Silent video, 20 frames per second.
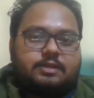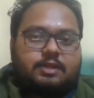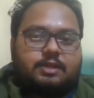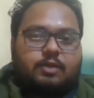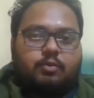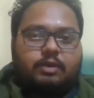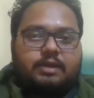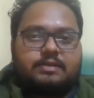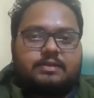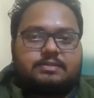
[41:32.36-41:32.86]
that
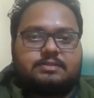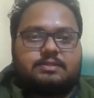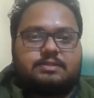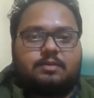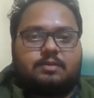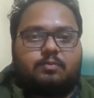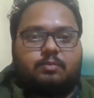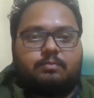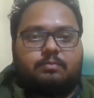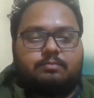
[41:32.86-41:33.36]
nowadays
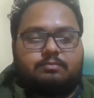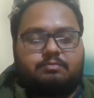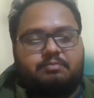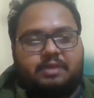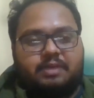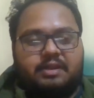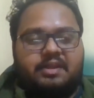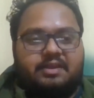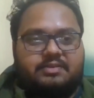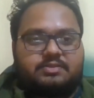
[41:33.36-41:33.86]

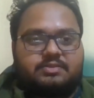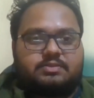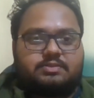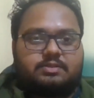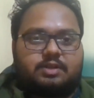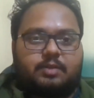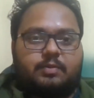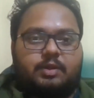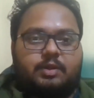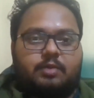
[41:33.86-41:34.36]
many youngsters
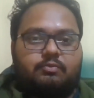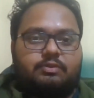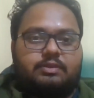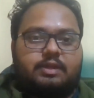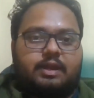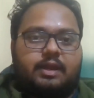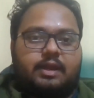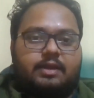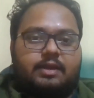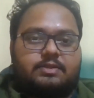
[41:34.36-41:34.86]
are coming up with
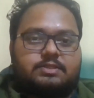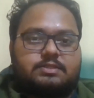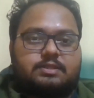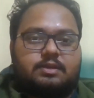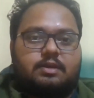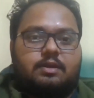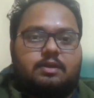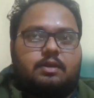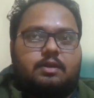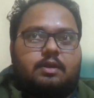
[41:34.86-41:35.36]
their ideas
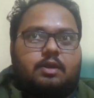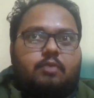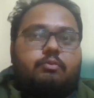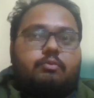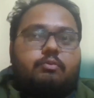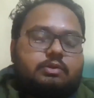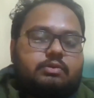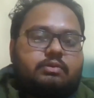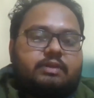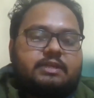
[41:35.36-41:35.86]

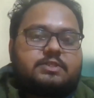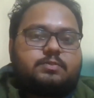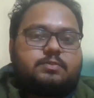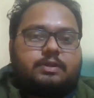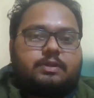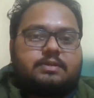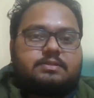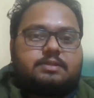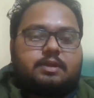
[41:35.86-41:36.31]
without an experience.